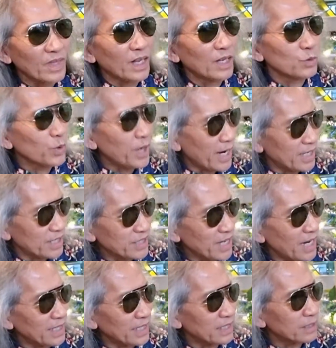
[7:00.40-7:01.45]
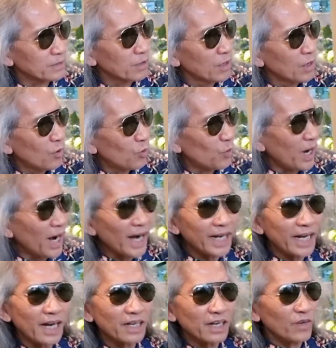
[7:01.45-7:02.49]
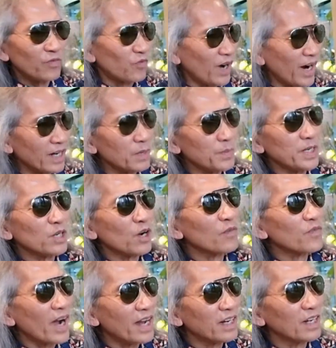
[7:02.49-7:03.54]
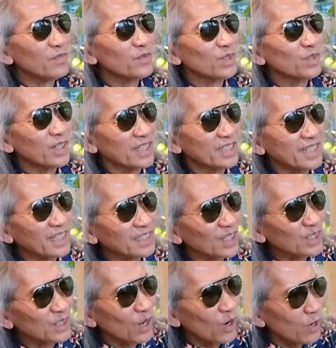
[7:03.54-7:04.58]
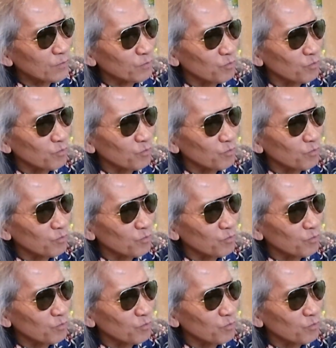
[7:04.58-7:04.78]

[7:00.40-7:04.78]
You can't understand. Where can I find the meaning of I love you? It's just a thought.